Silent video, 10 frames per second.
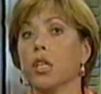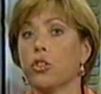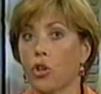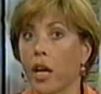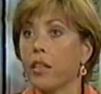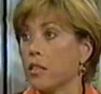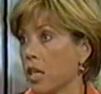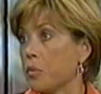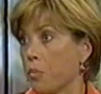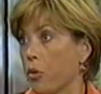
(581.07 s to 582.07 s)
try these
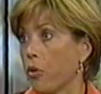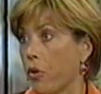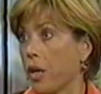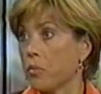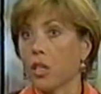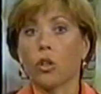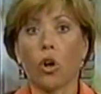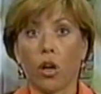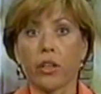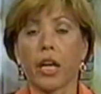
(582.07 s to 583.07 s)
types of programs and
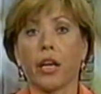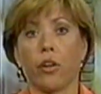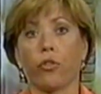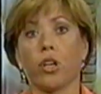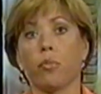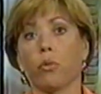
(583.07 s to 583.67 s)
call the 800 number,